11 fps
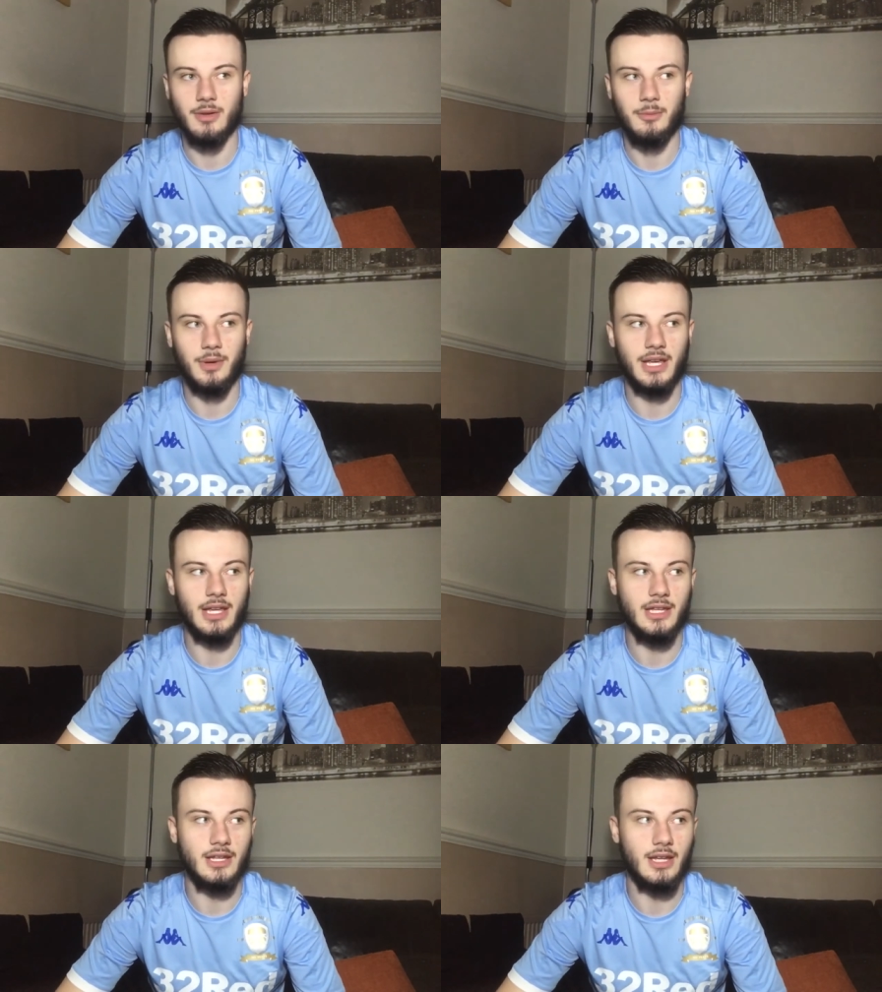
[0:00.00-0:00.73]

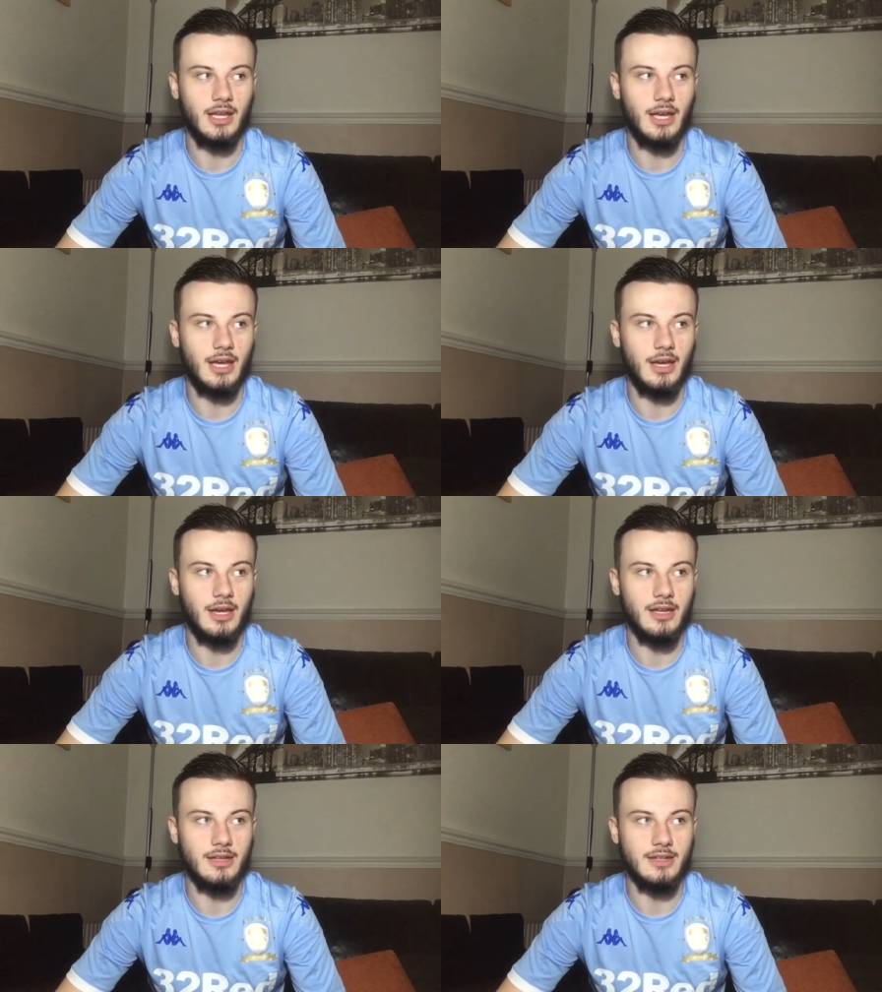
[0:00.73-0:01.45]
We
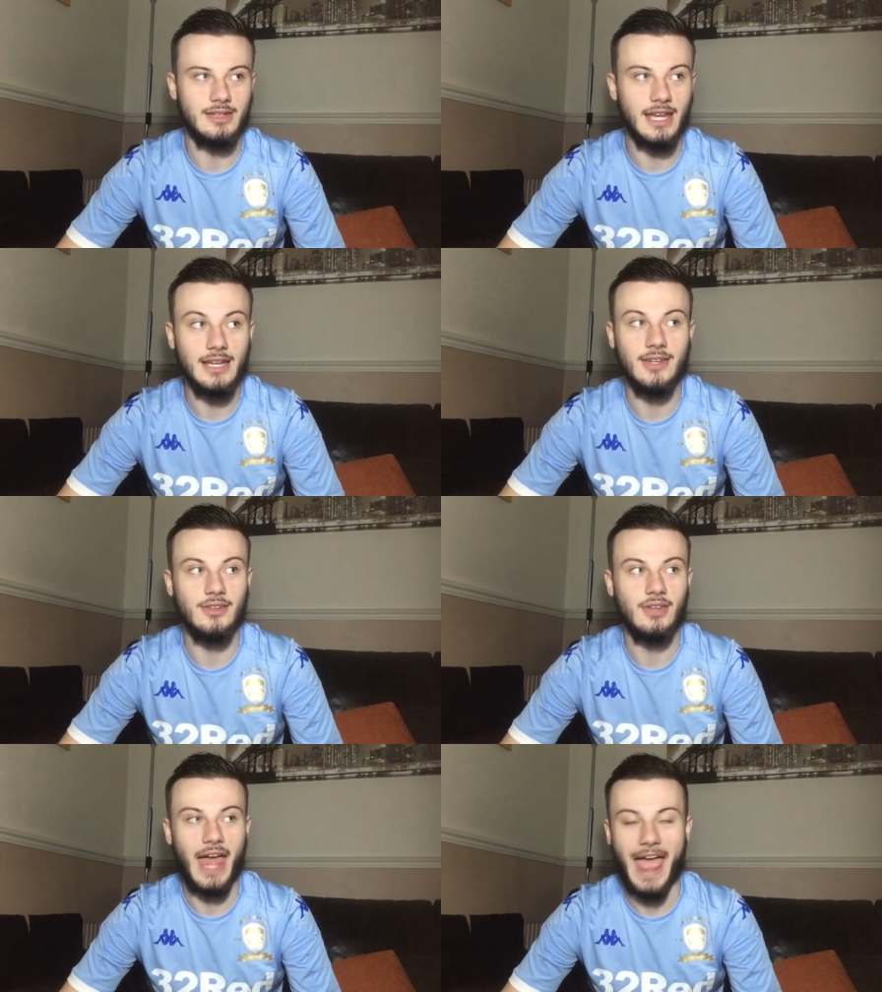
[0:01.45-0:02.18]
did
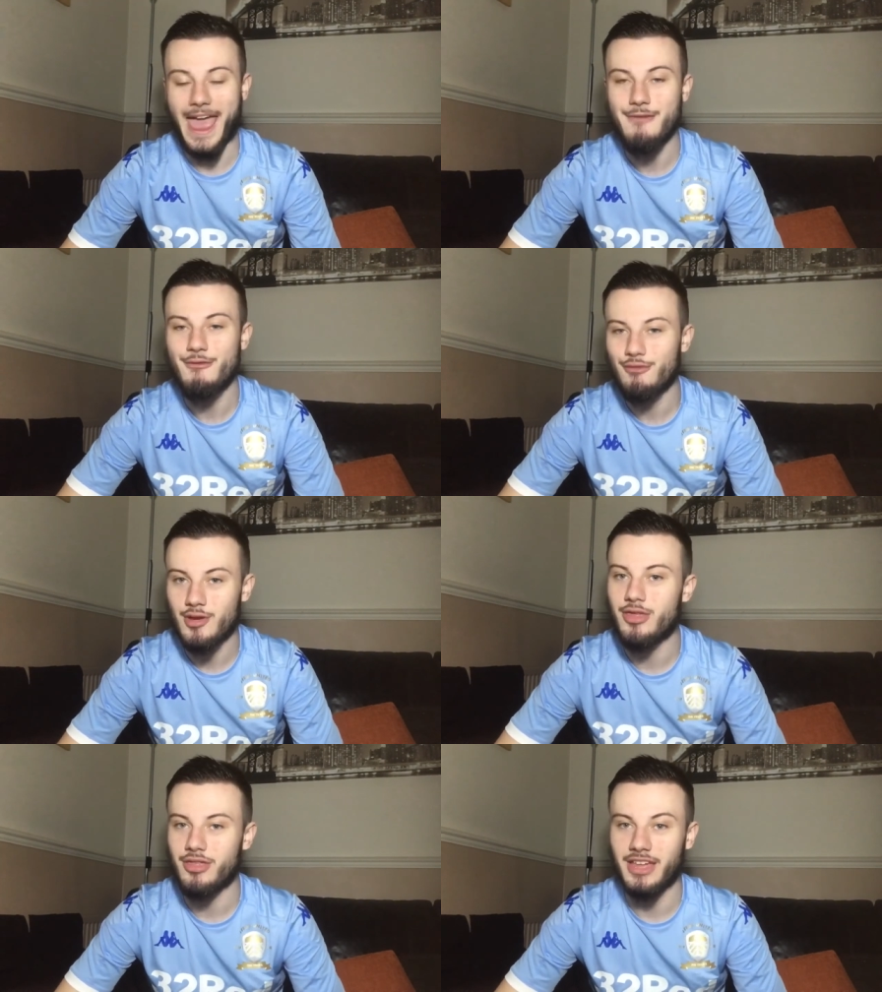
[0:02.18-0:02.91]

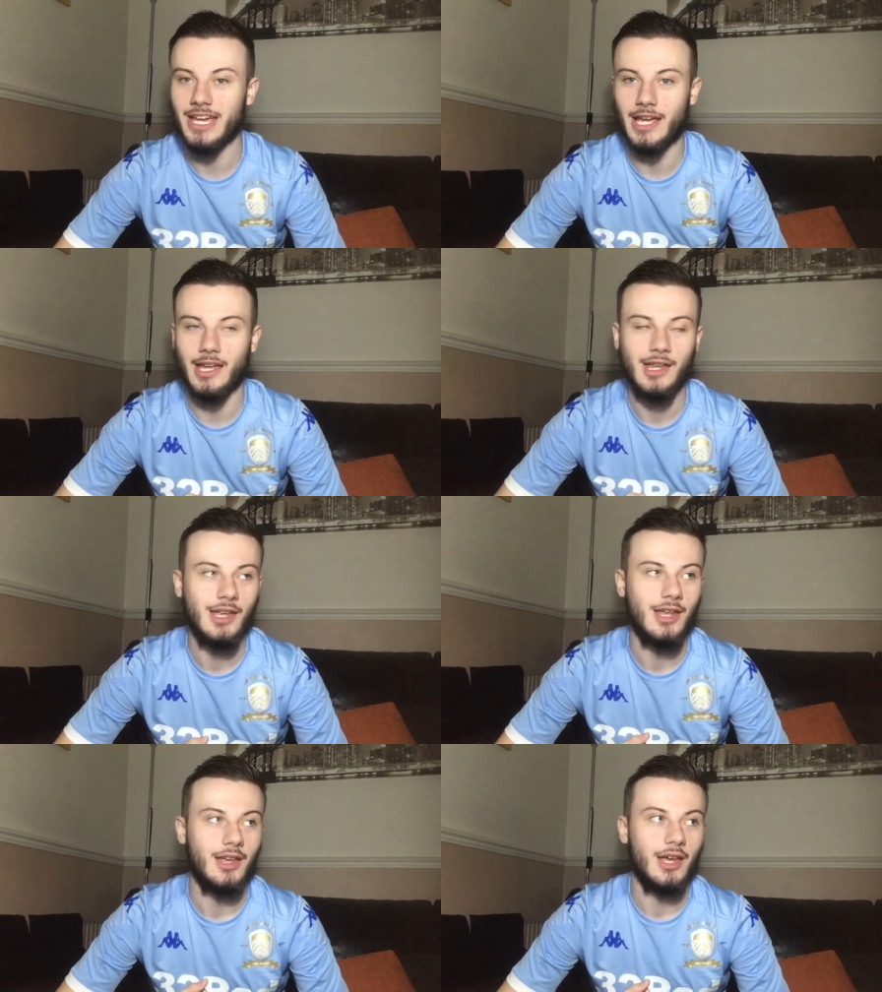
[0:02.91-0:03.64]
everything
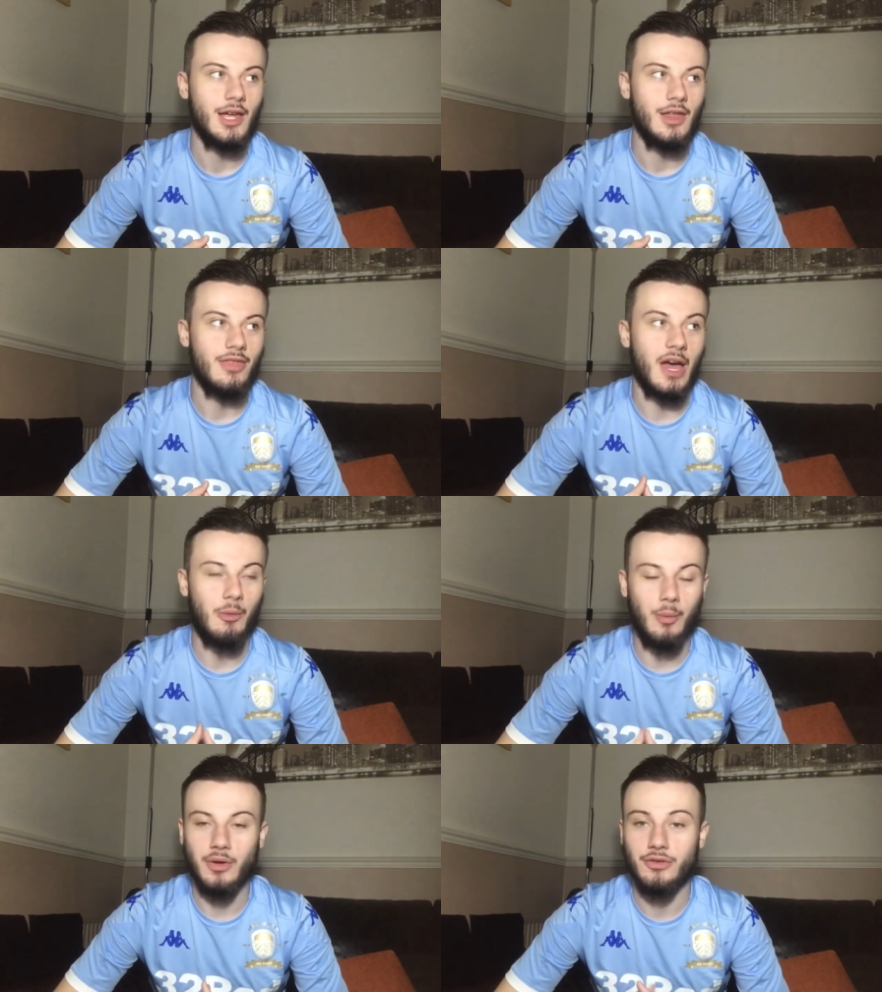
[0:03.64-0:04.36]

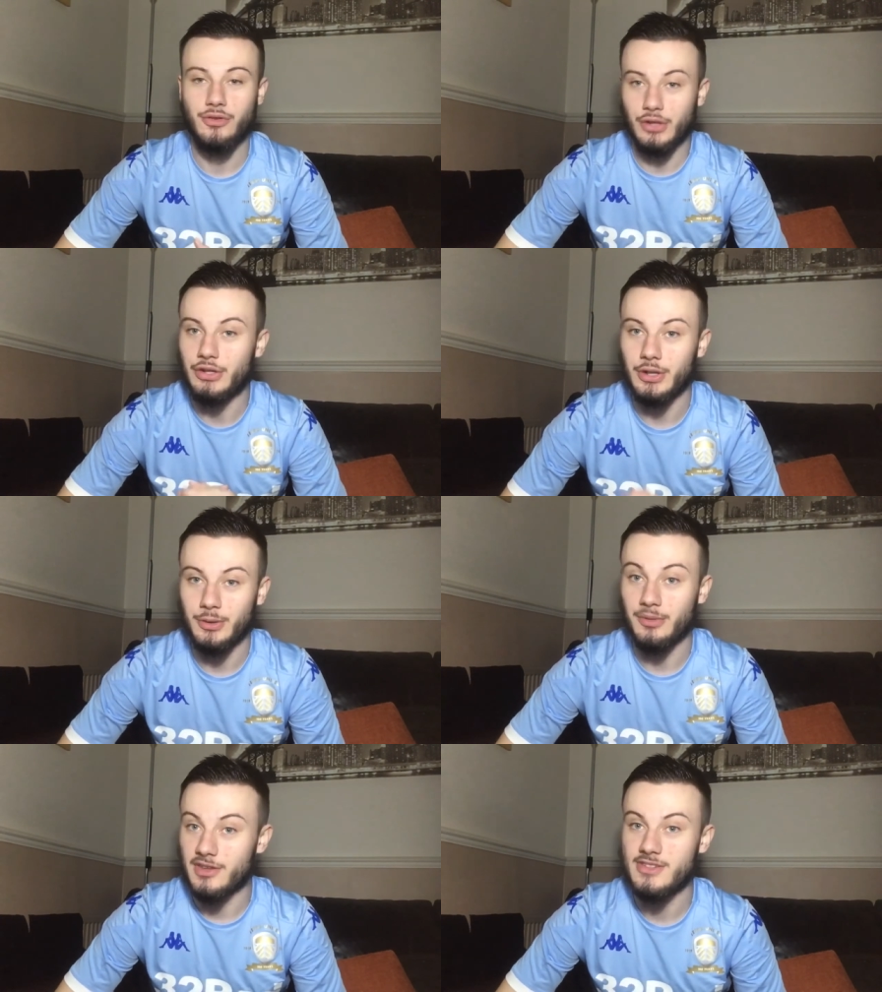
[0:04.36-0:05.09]
there was to
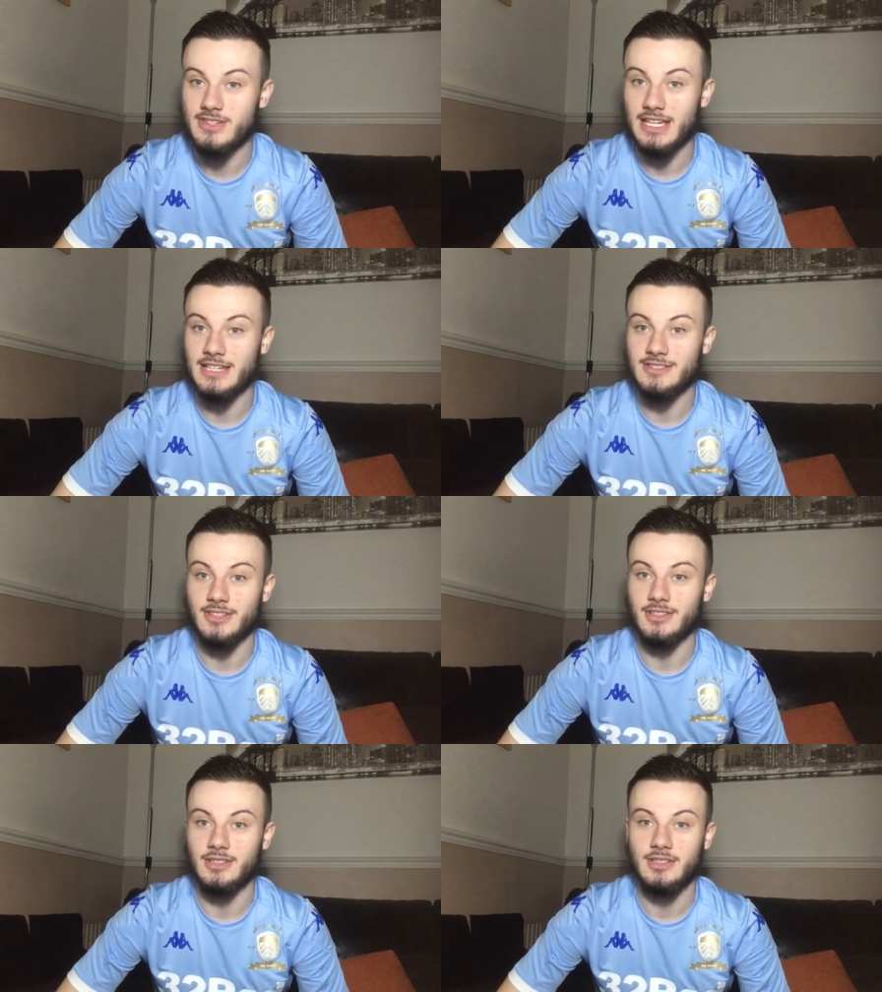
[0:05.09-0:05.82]
do this
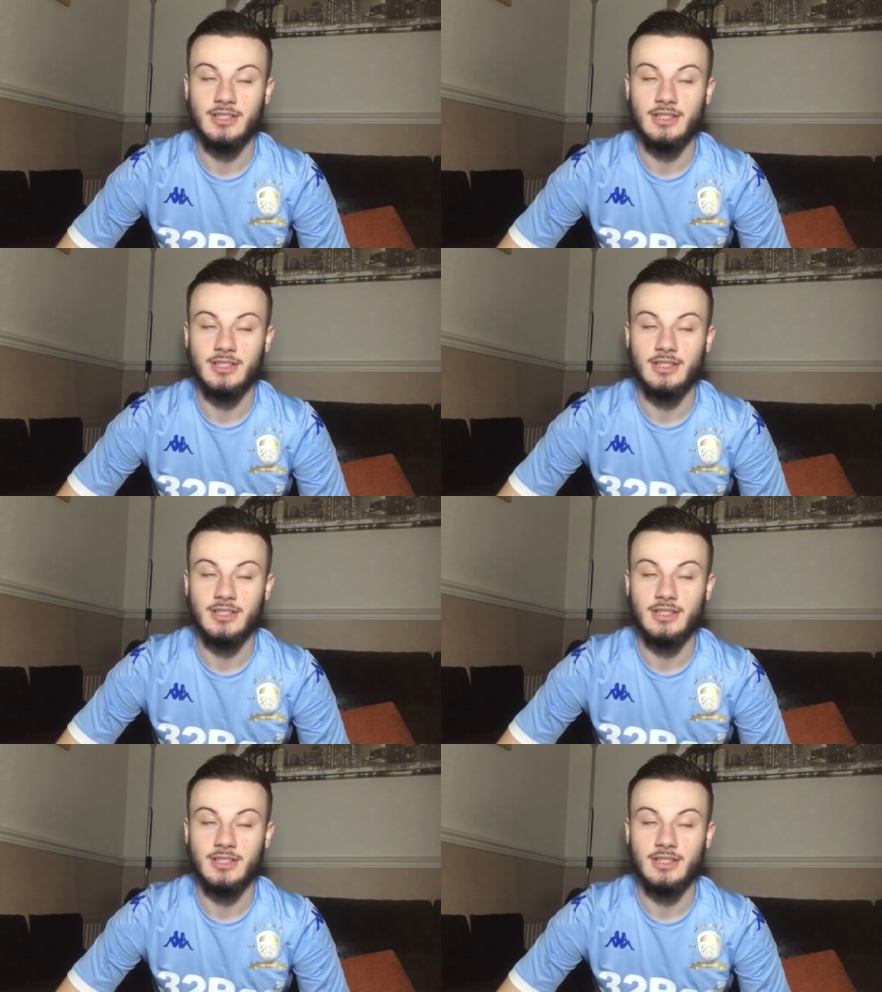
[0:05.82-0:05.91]
season.